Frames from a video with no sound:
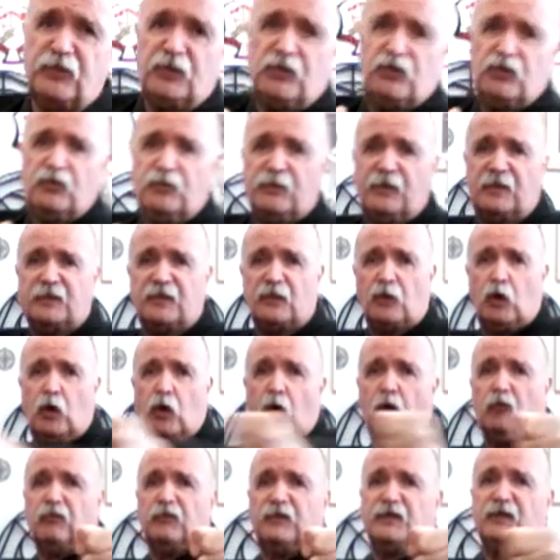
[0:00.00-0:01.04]
You can do this in a
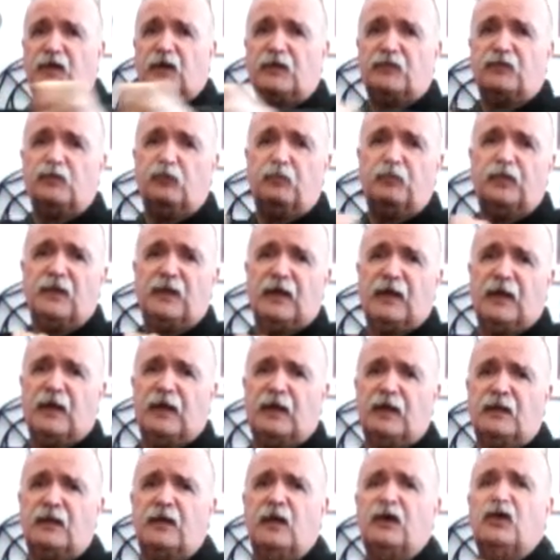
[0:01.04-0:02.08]
horizontal
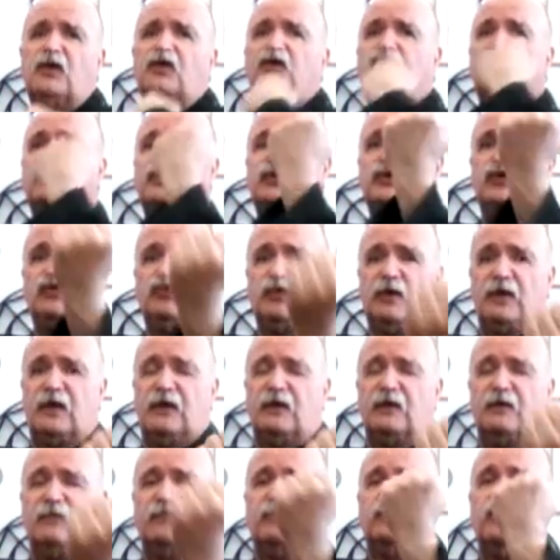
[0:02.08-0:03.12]
plane, you can do it
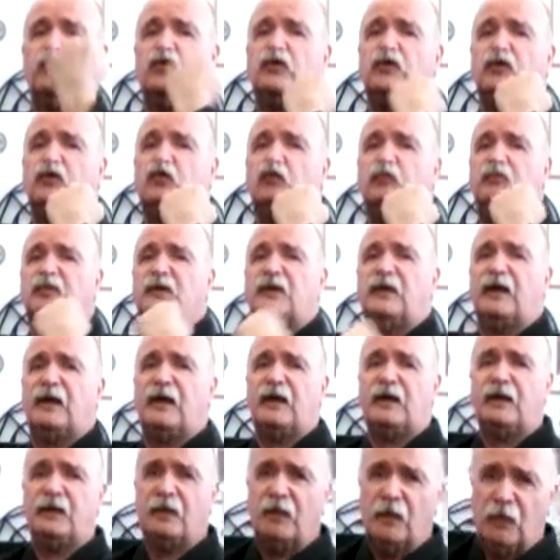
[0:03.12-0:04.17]
in a vertical
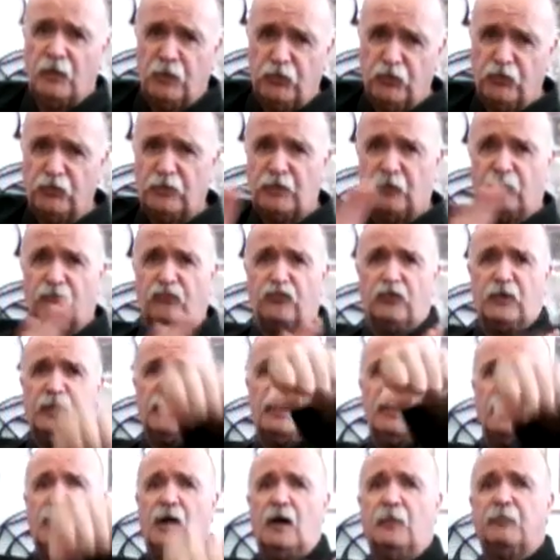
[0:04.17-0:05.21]
plane, you can bring
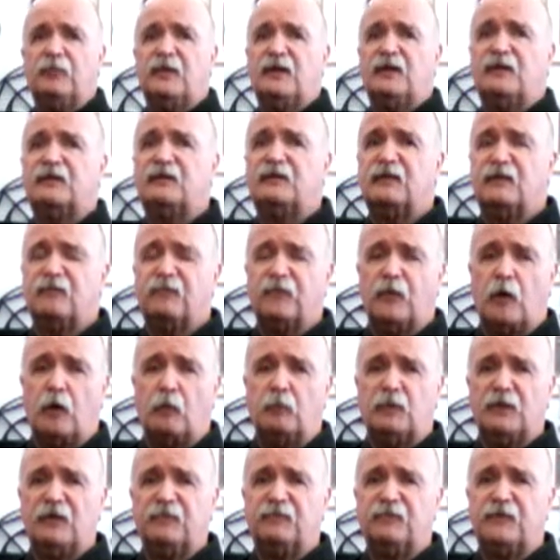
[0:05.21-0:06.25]
it up in a stiff
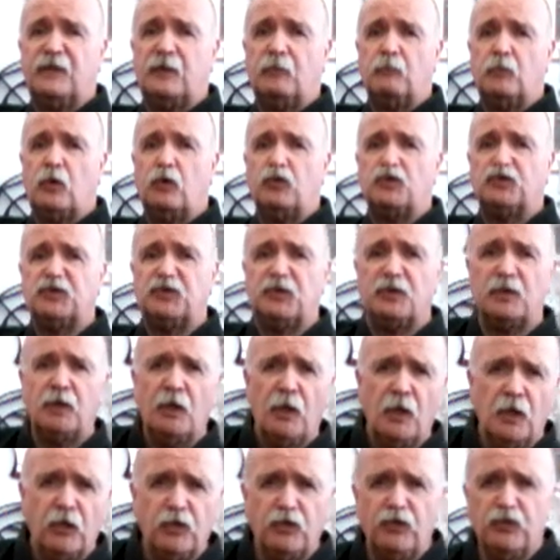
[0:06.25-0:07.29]
arm lifting motion,
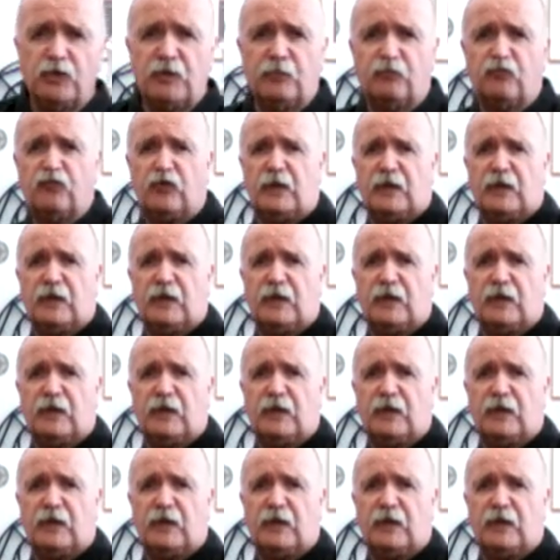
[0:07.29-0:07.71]
you can